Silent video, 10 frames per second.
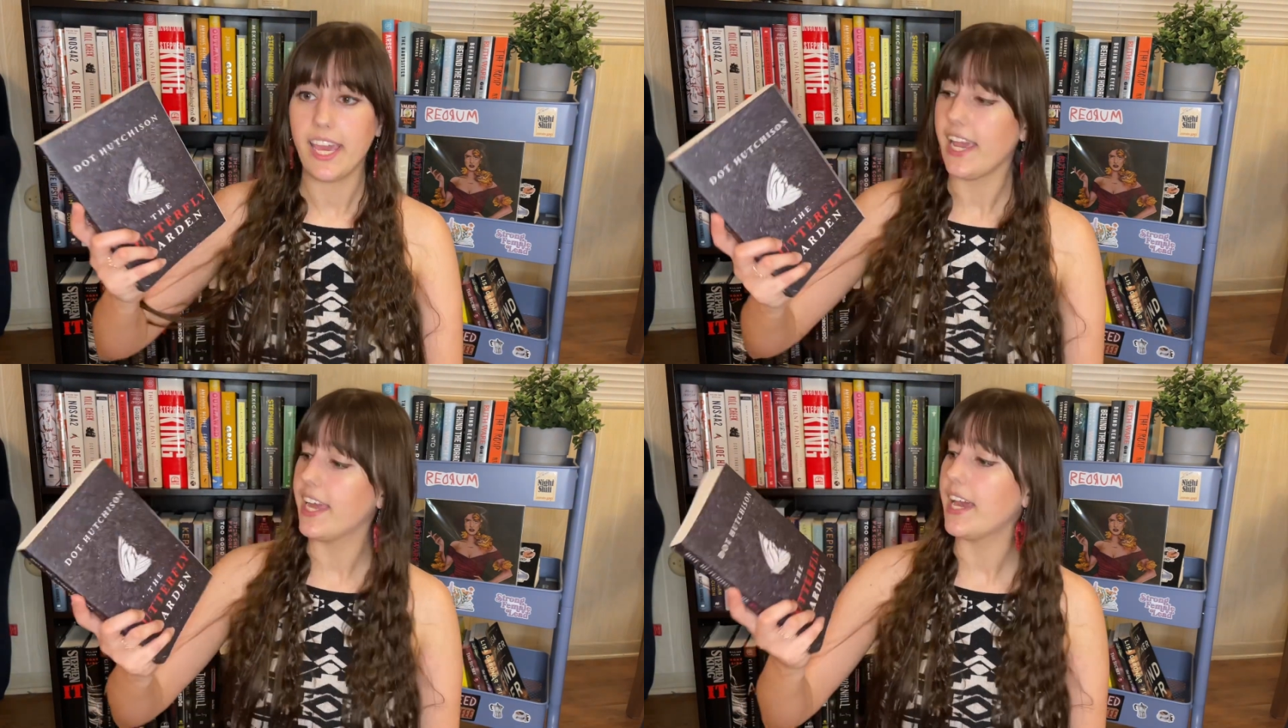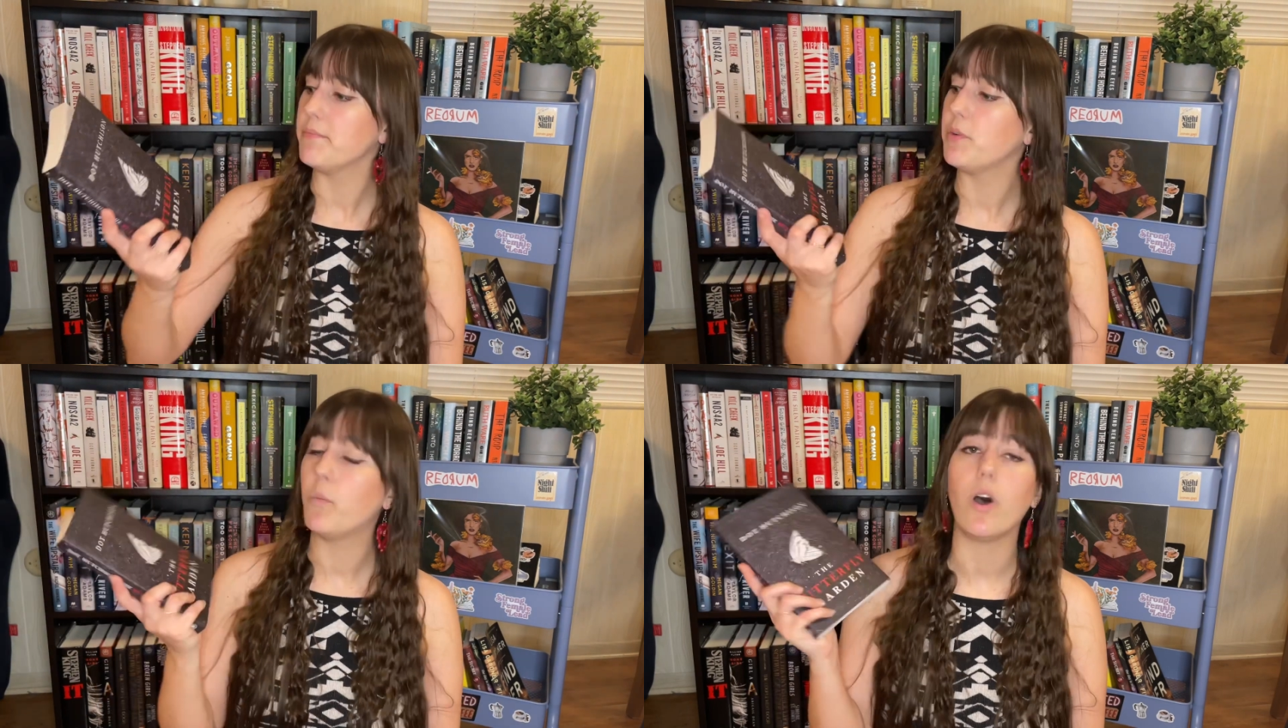And
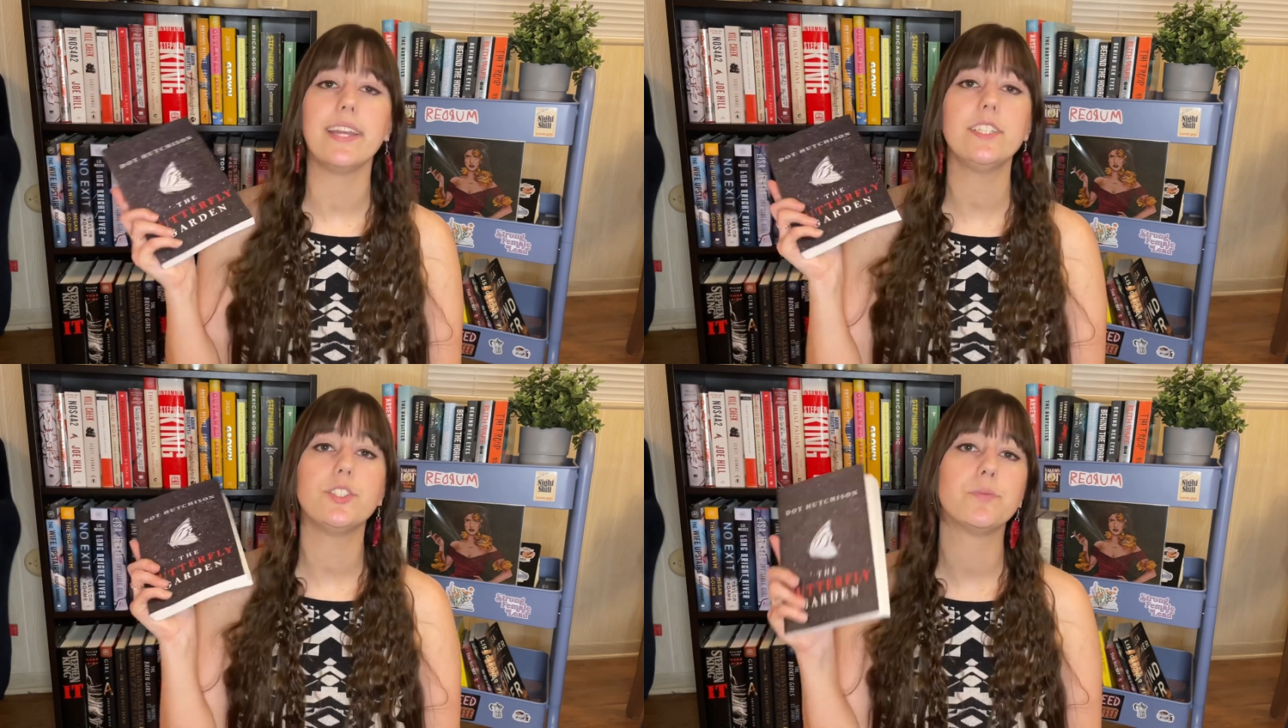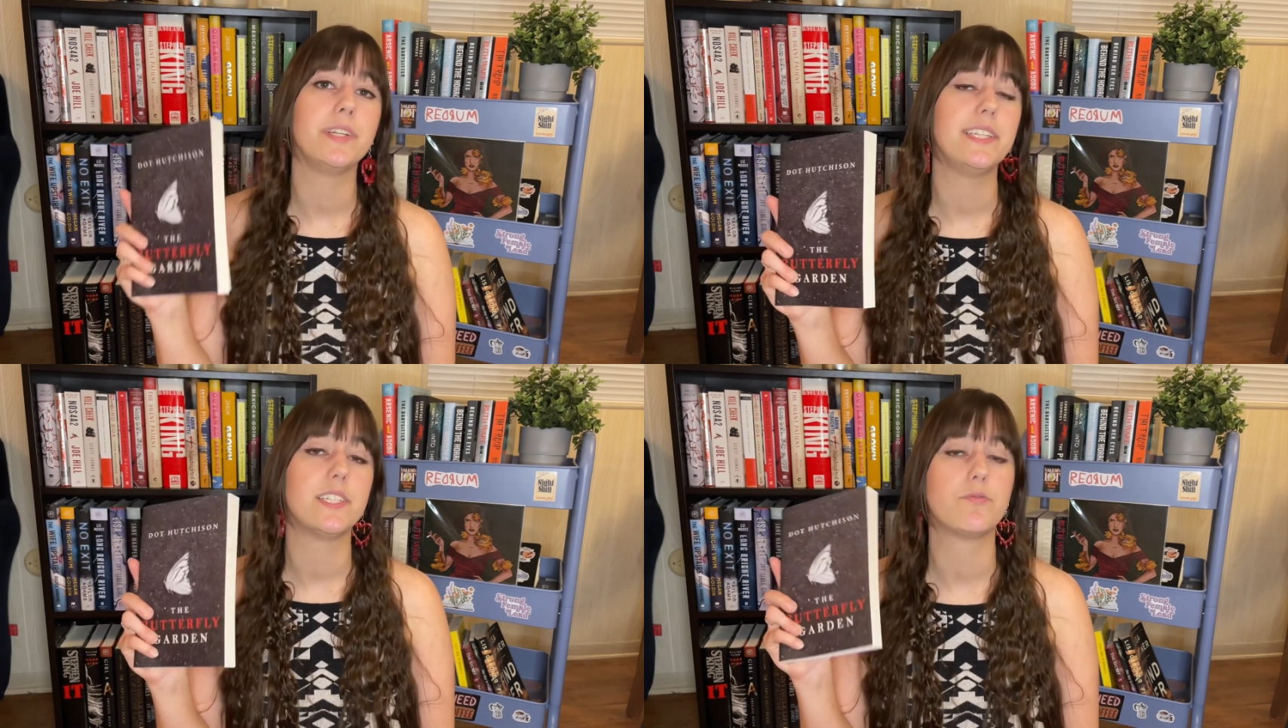I've been wanting to
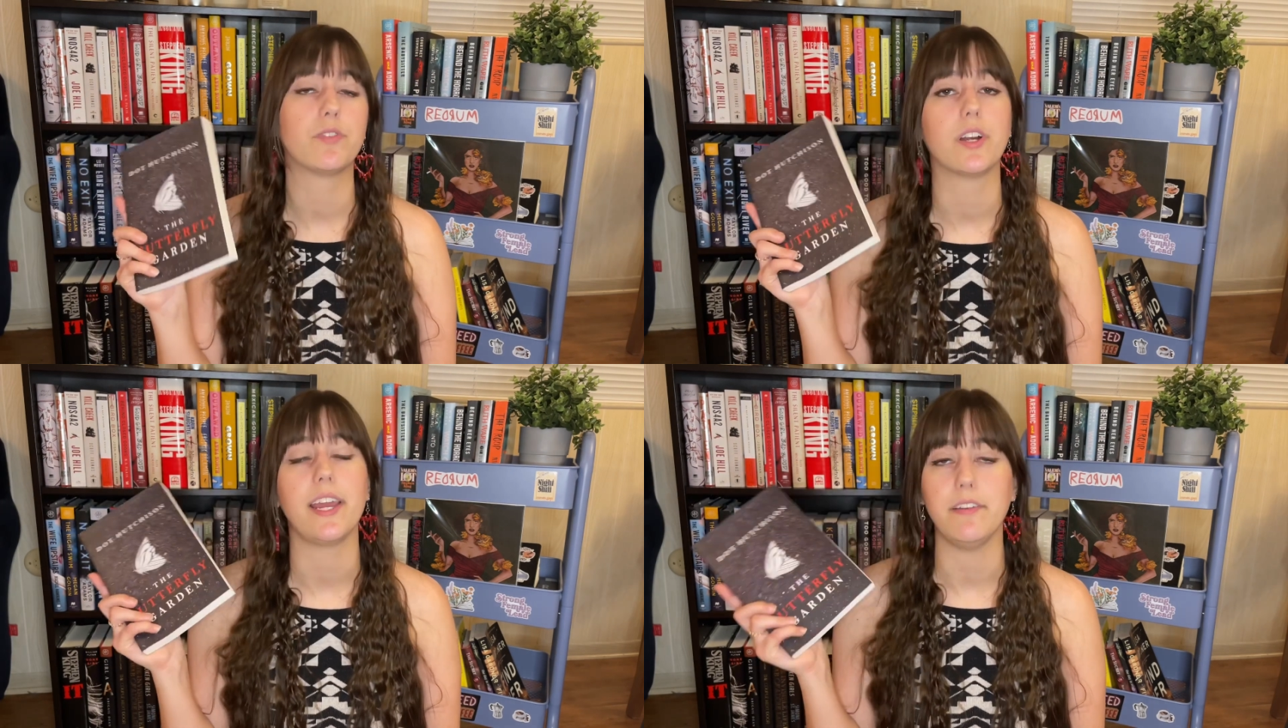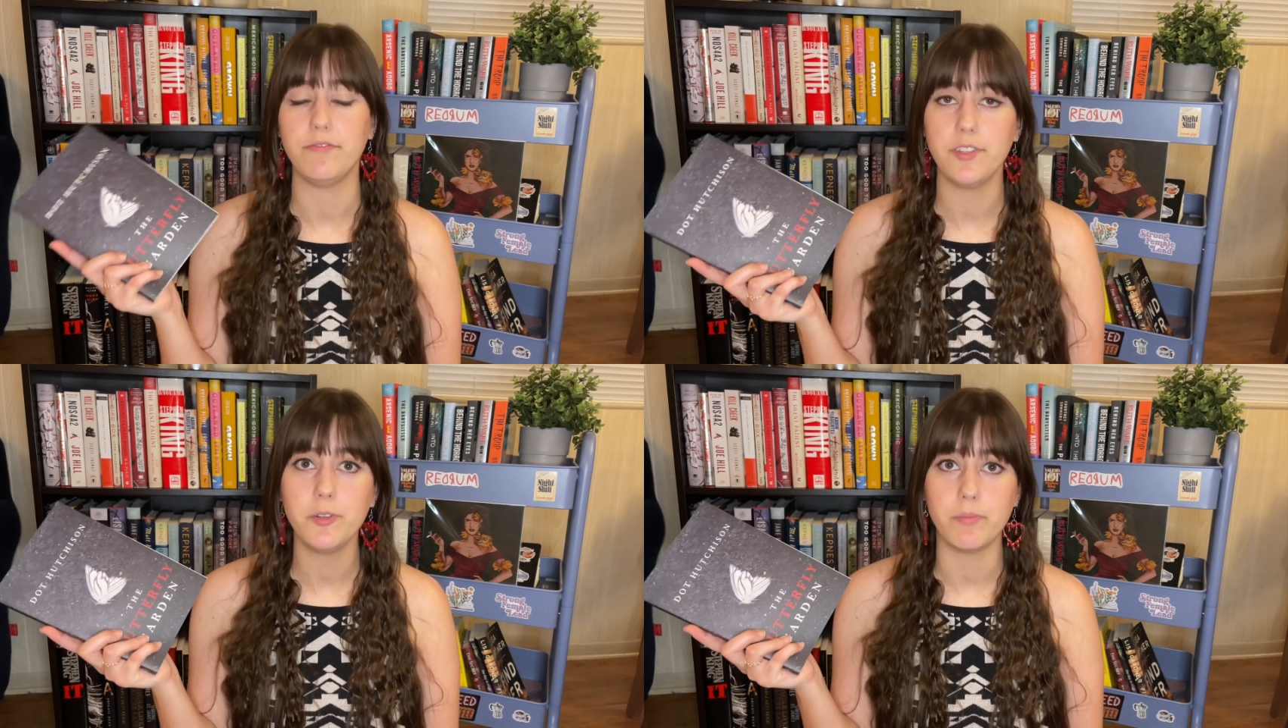read this for a
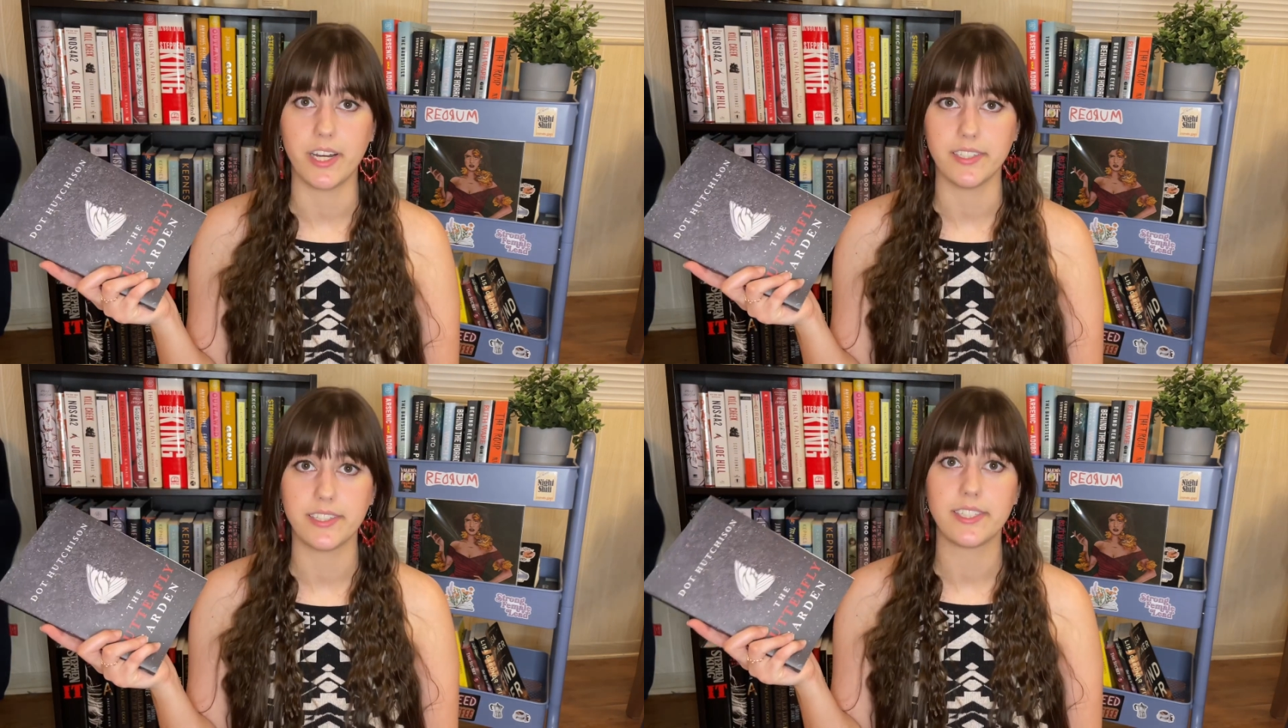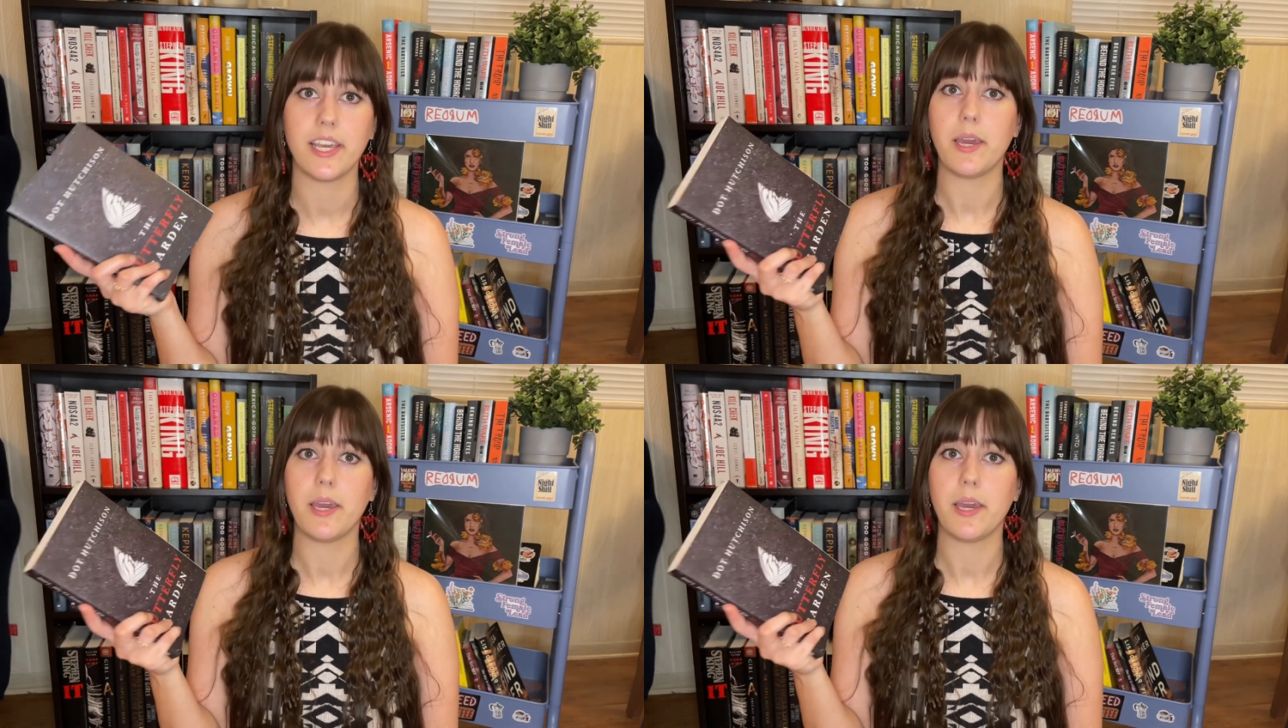few months,